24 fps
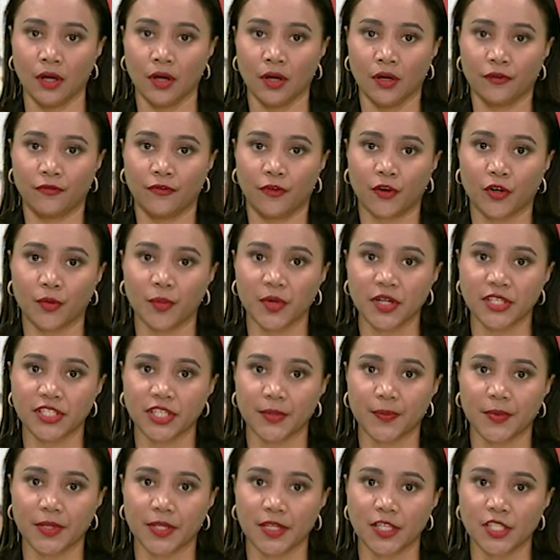Former
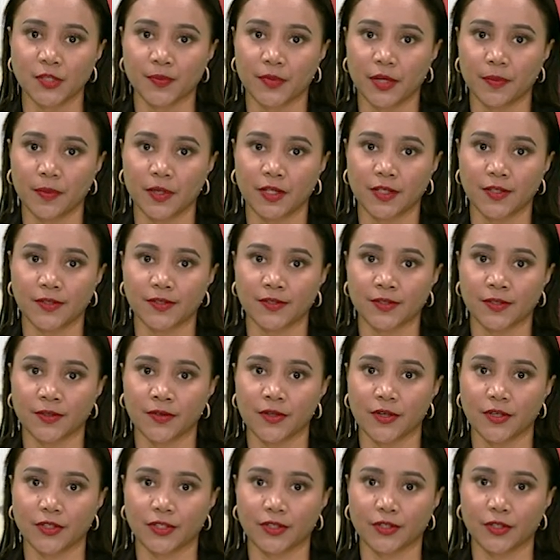Japanese Prime Minister
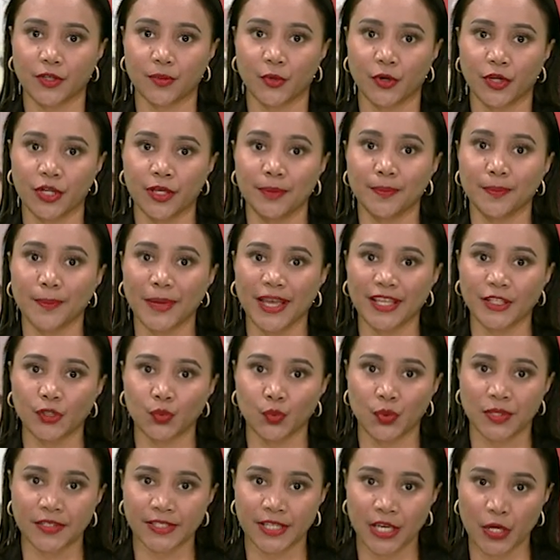Yoshiro Mori met
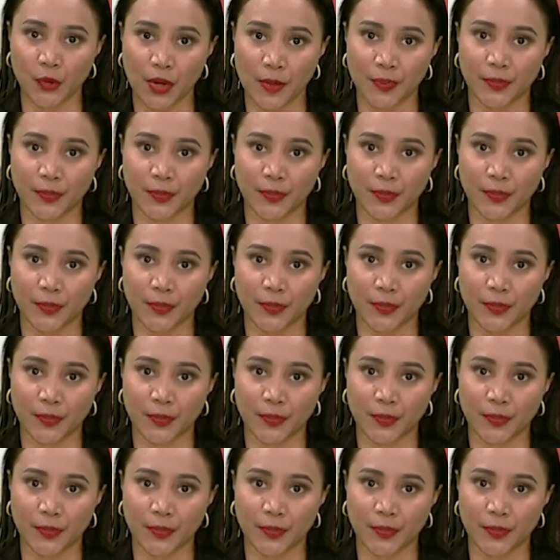with Taiwan